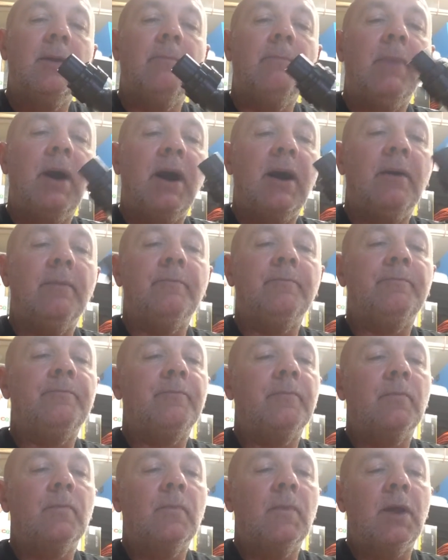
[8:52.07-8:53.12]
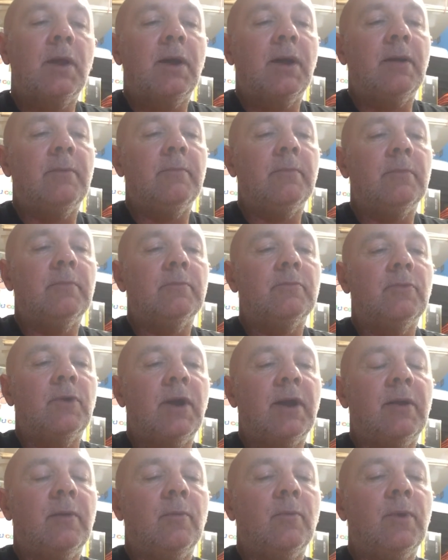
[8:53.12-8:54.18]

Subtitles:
But right,